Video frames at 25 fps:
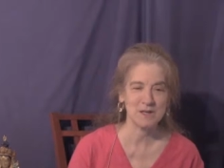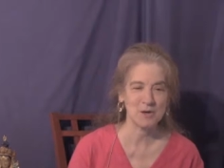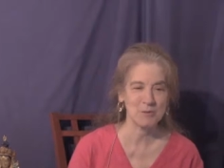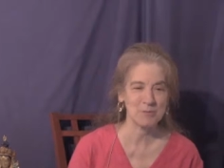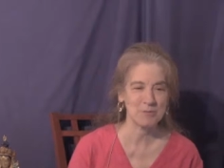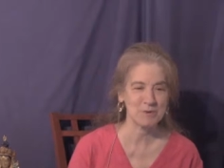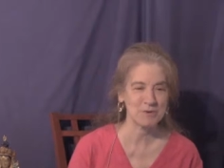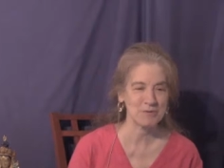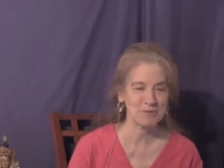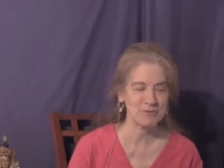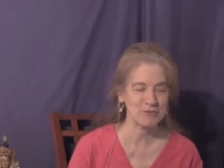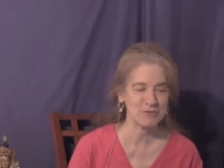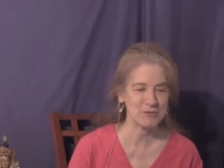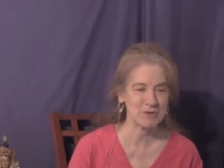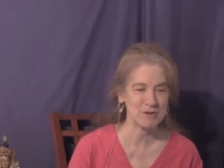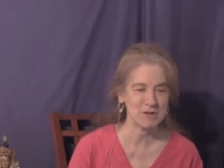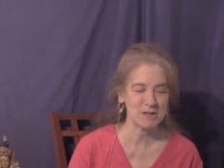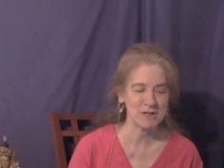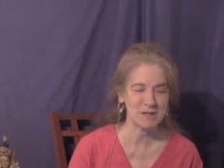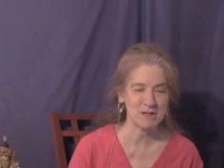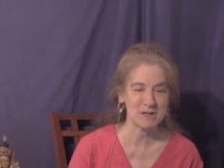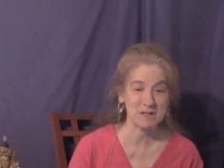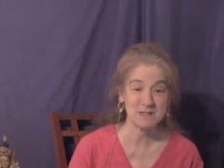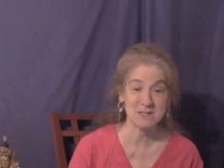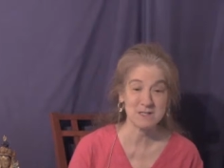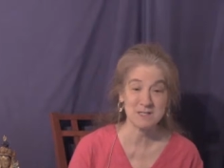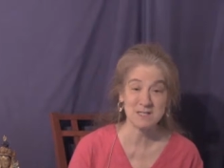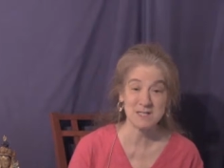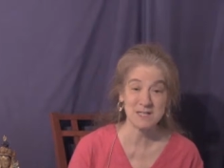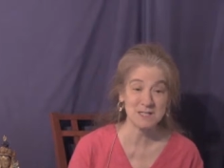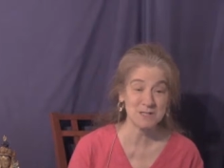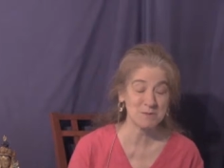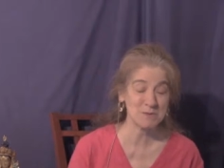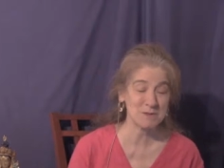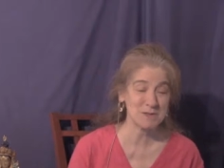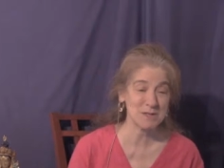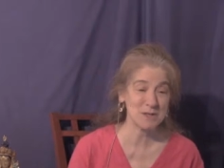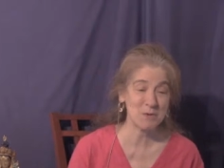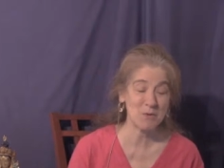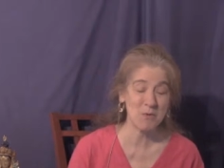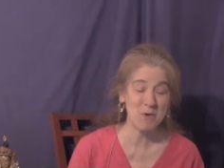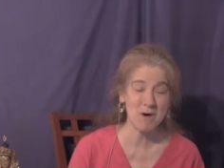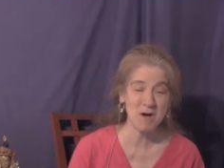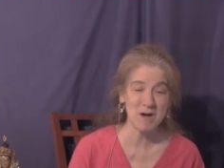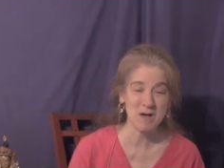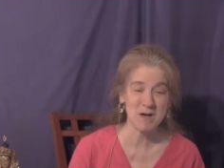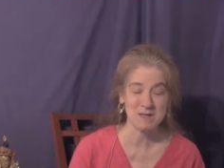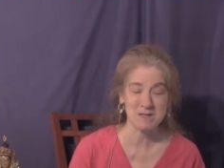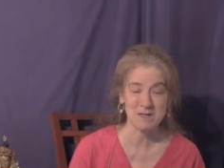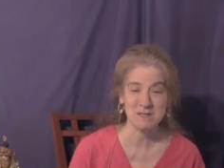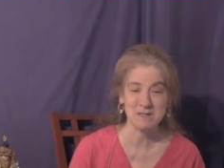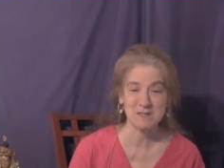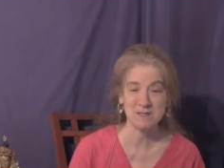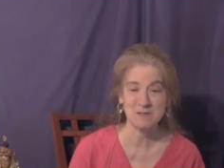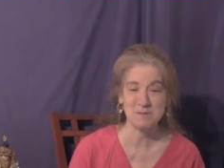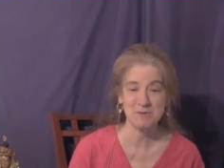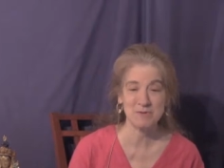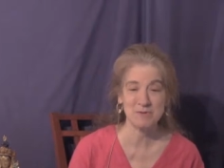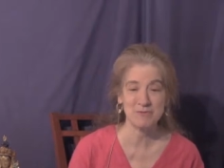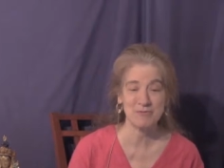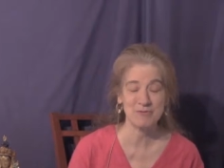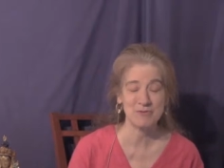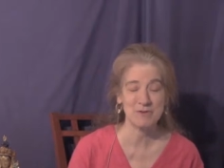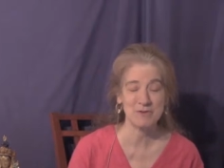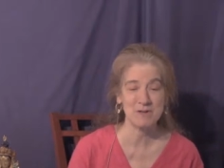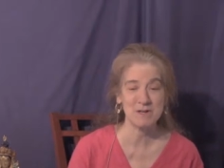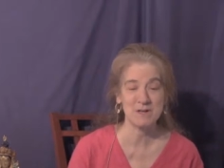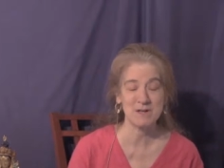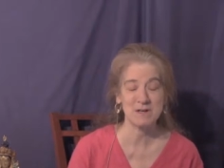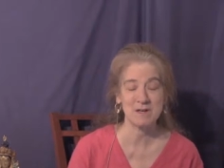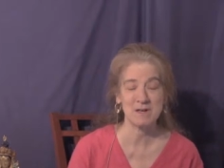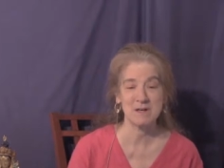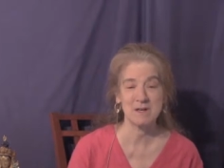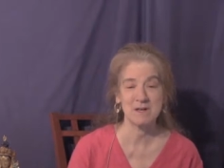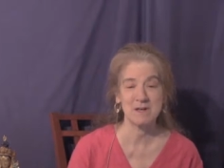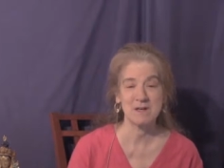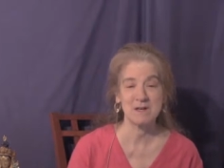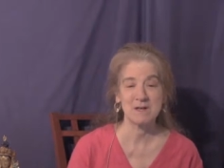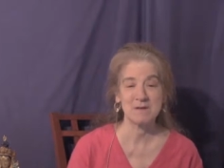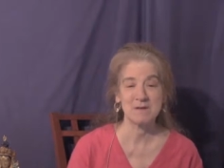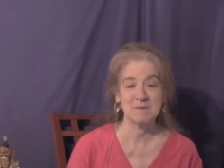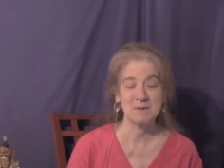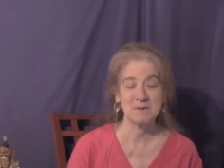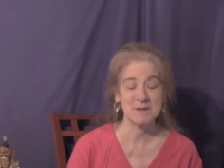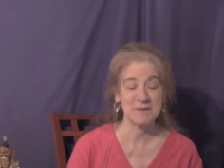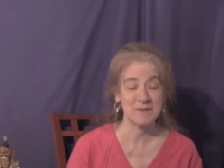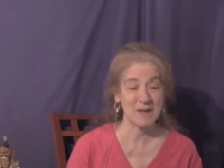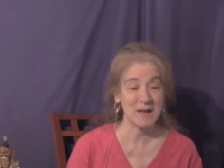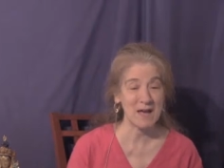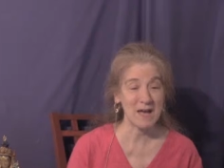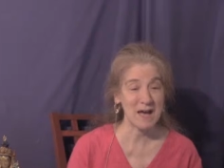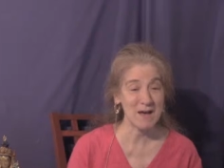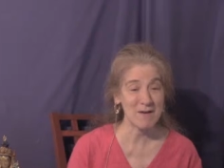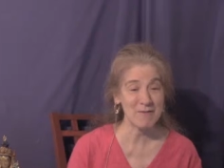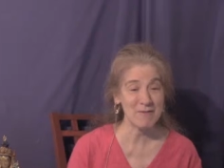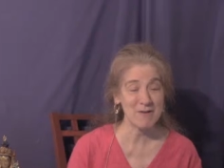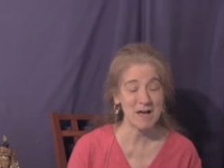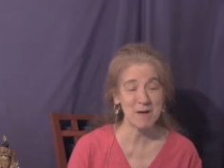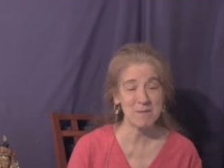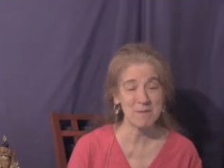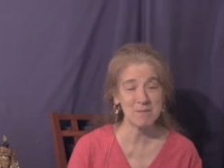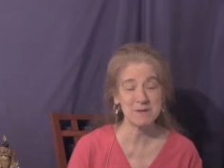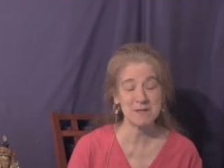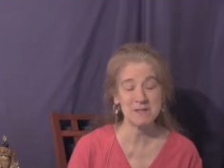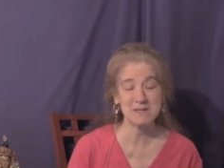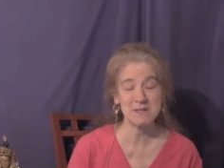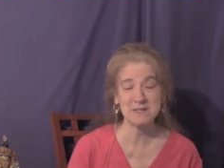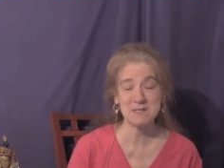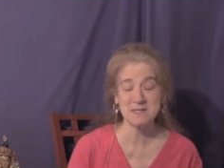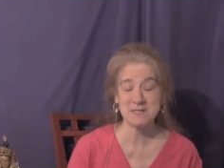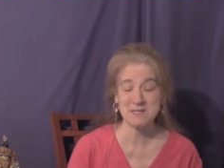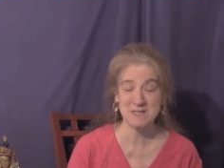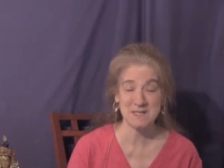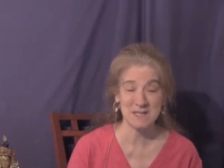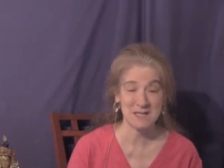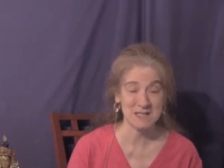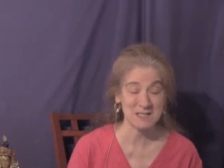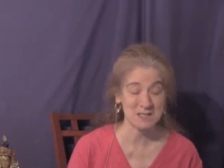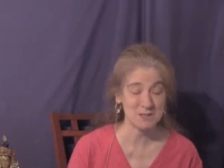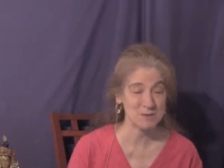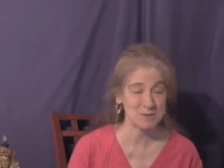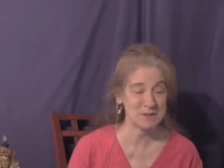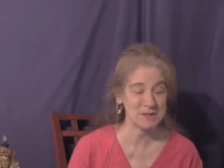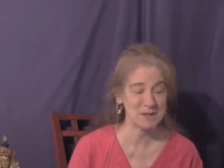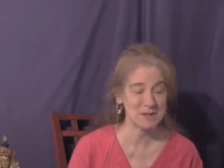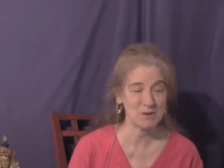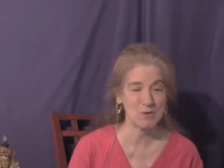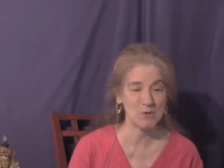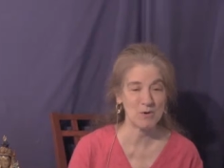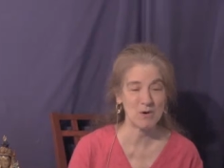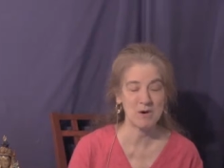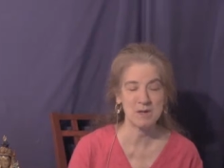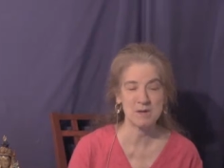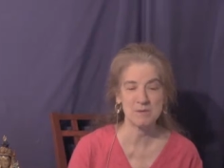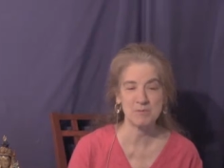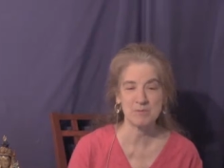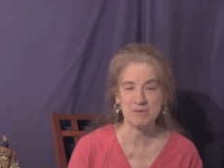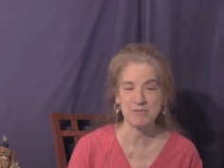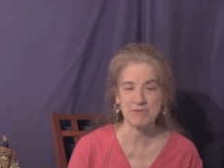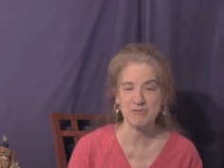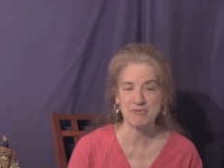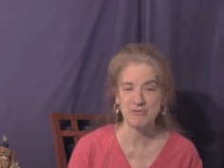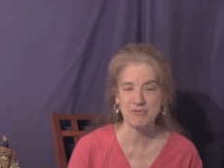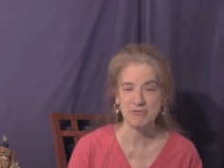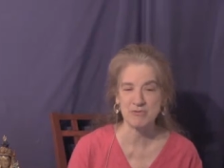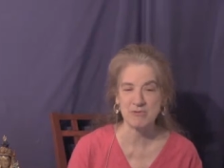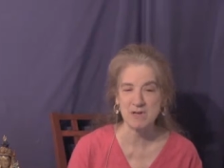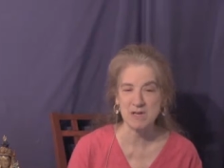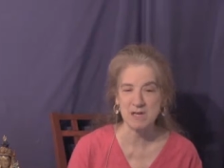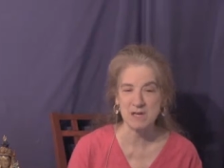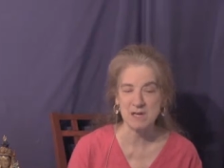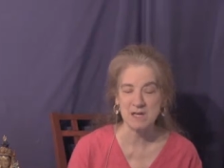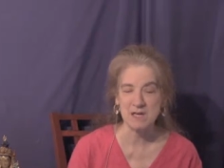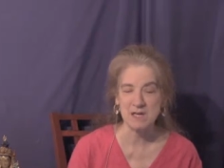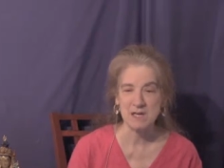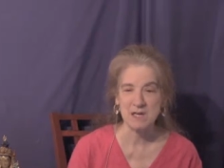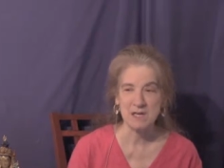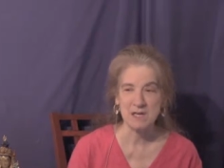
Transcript: be free, because that's what they want, to be free. May they have happiness. That's what they want, be free.